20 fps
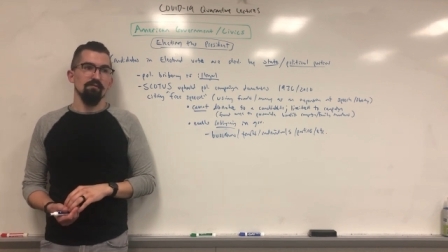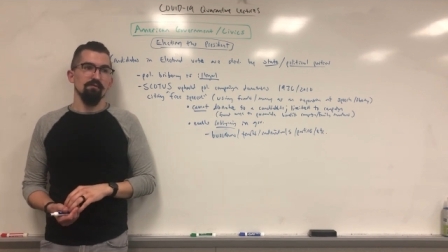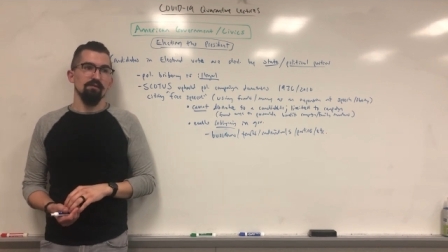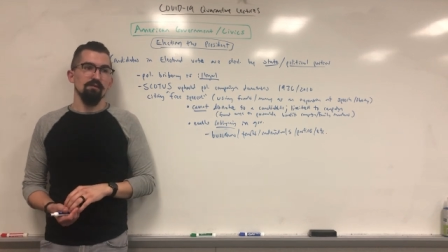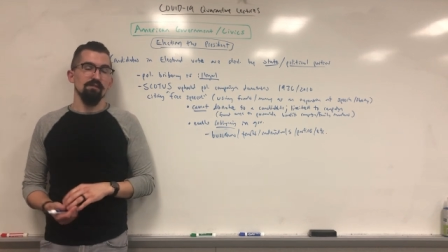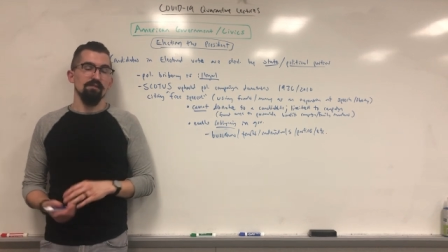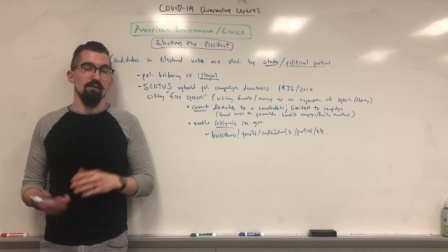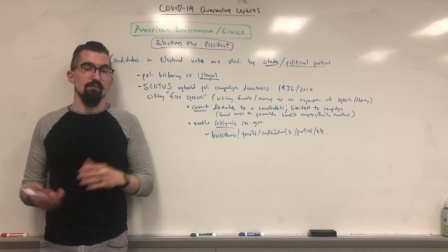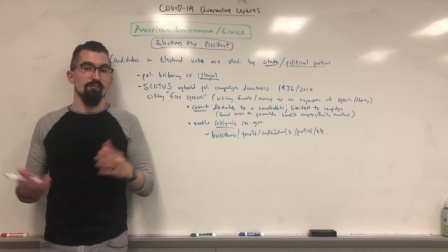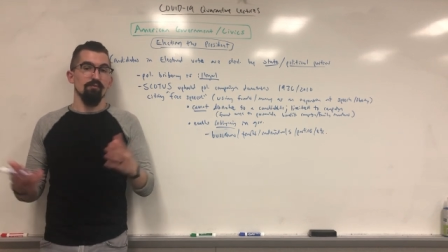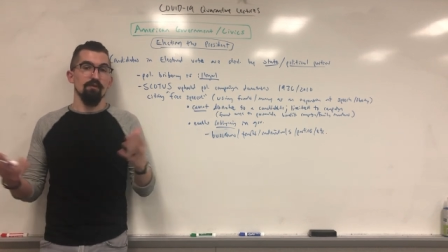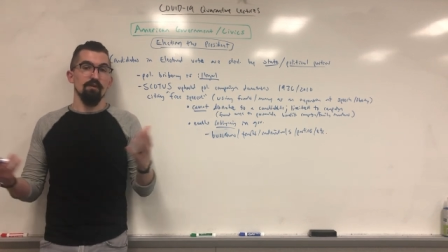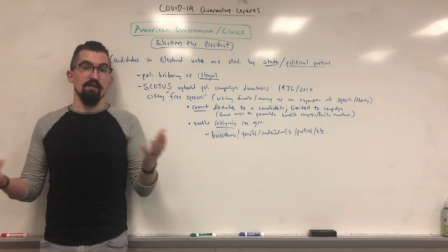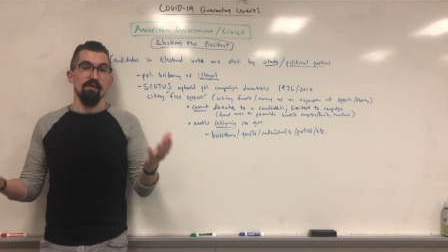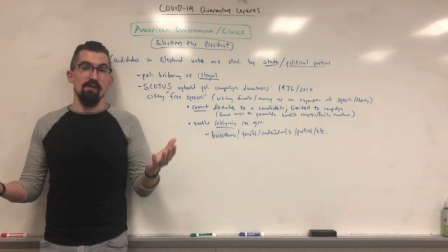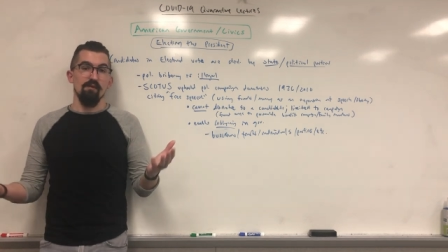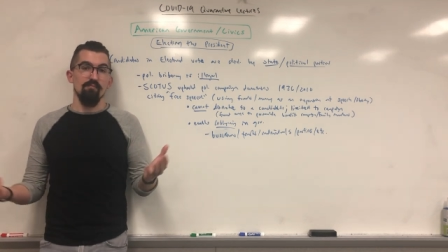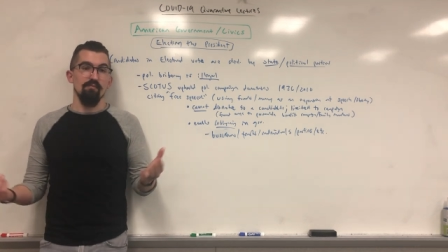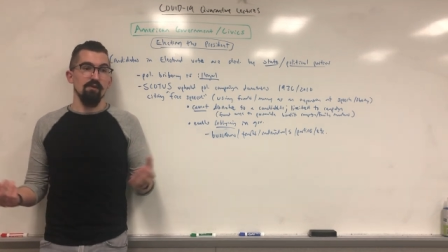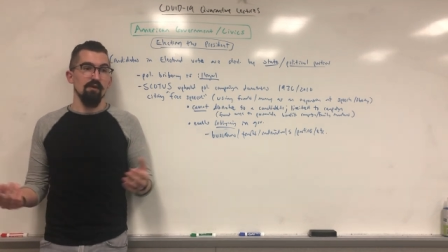contemporary
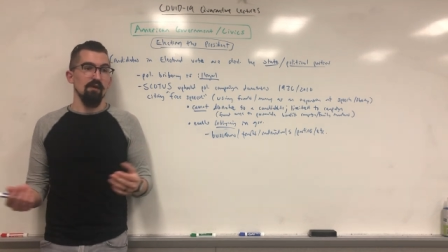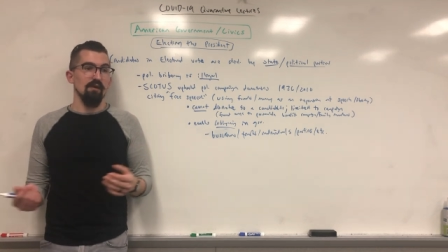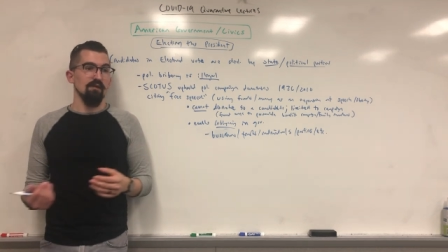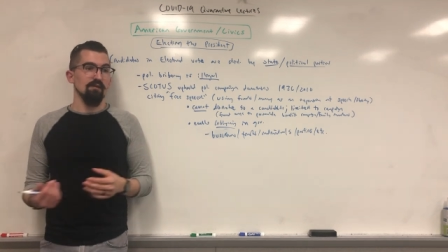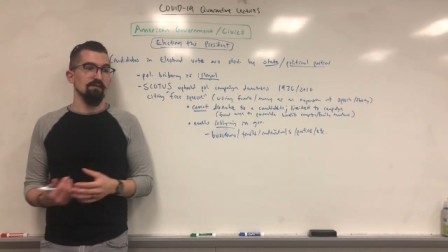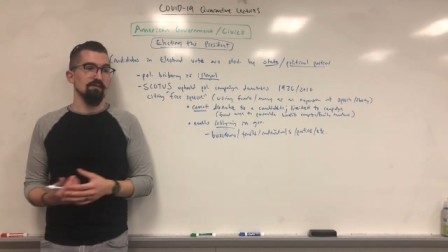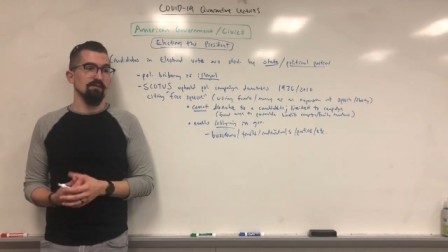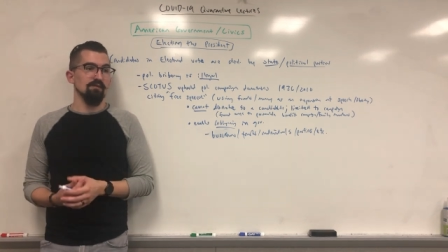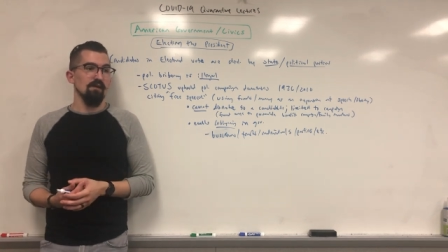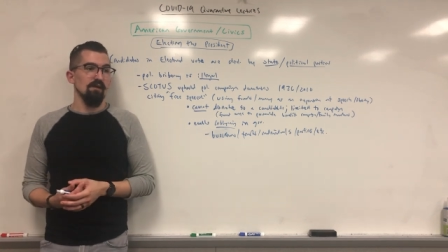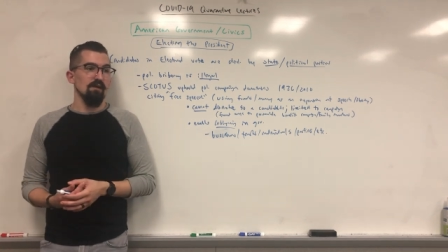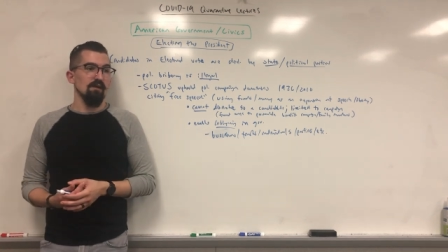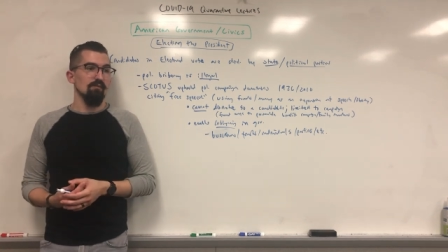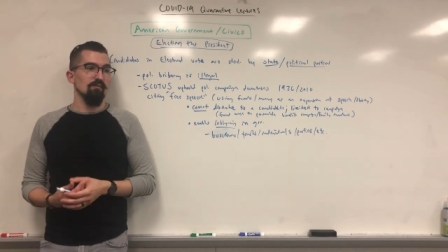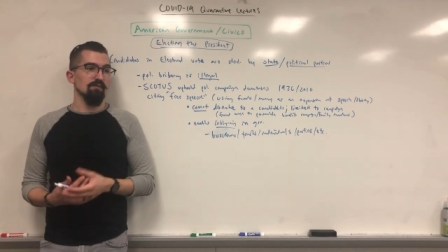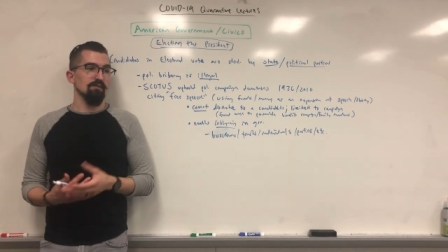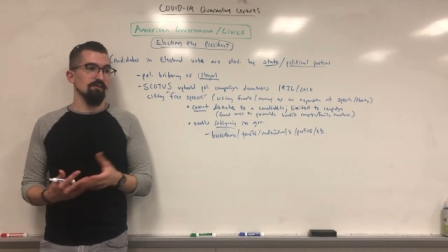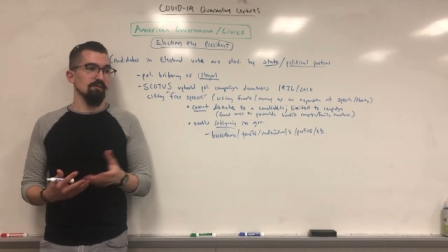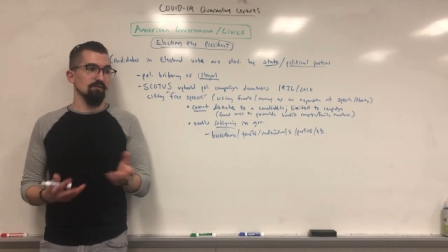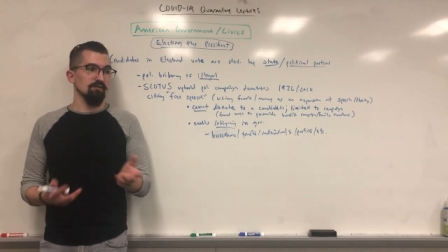campaigns
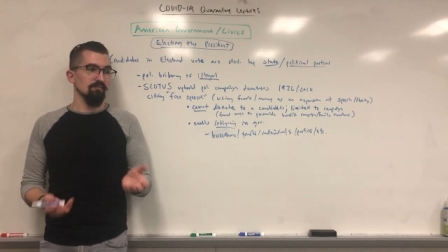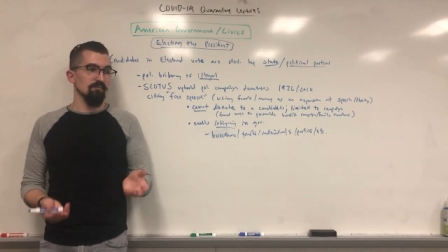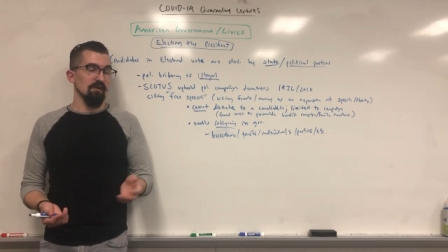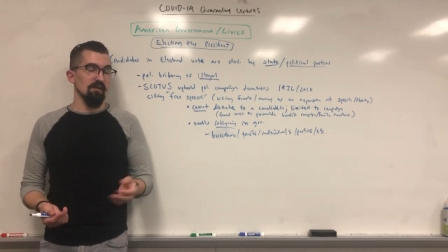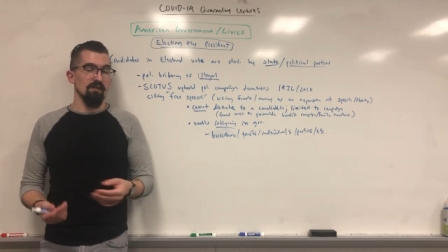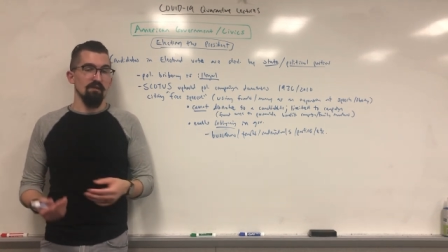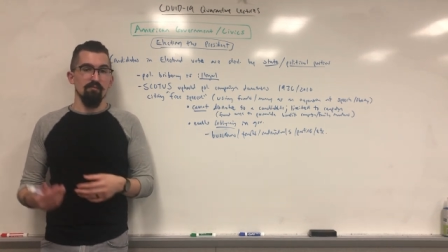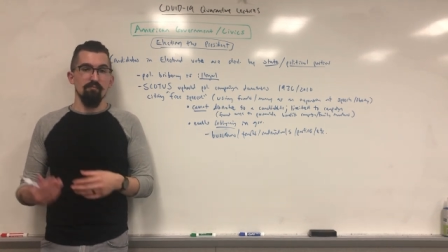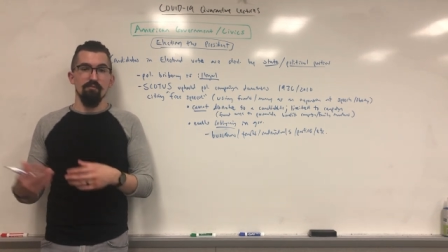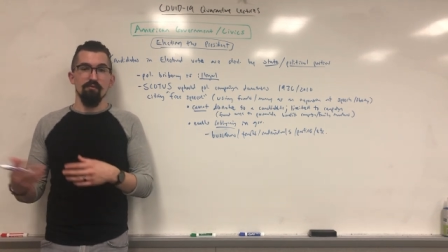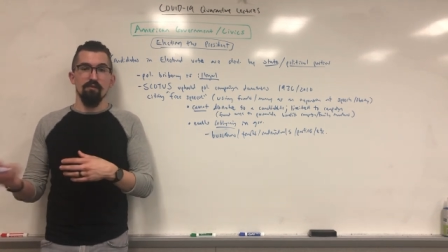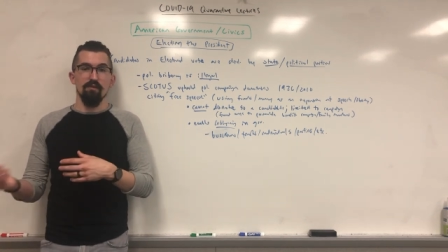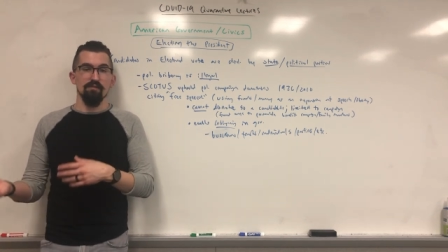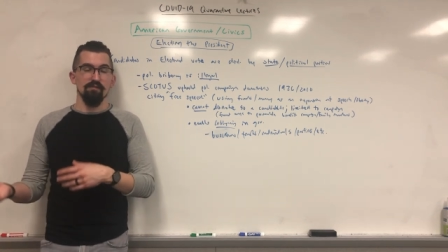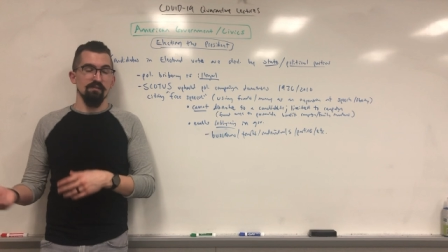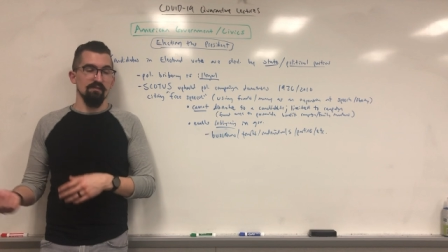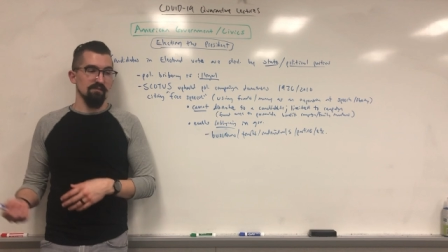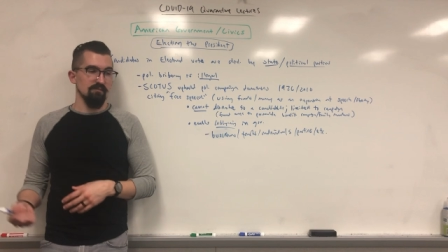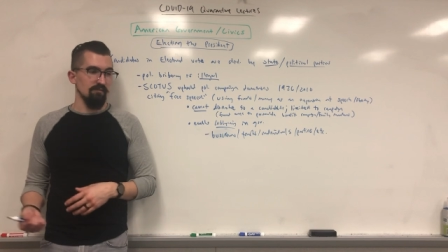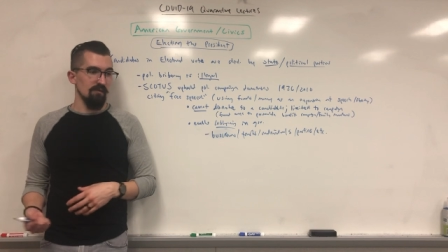with social media, the billions
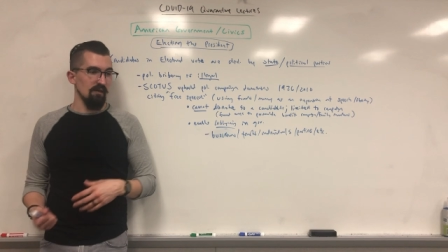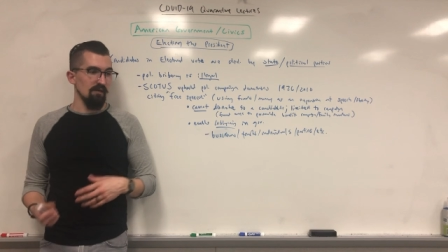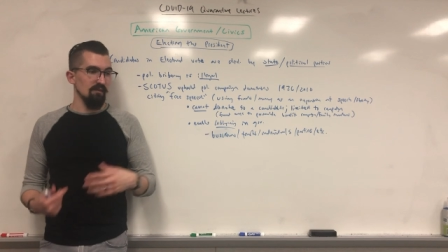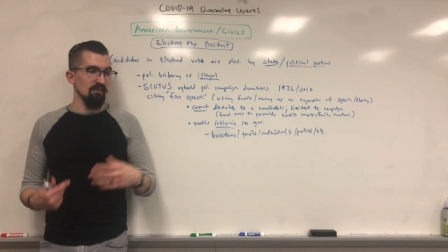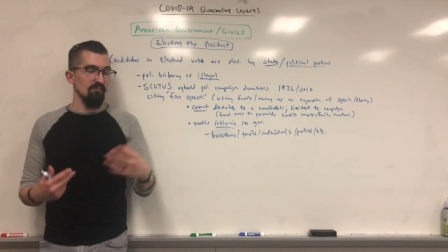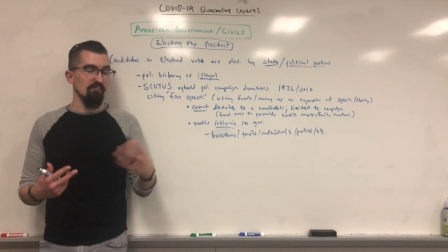they spend,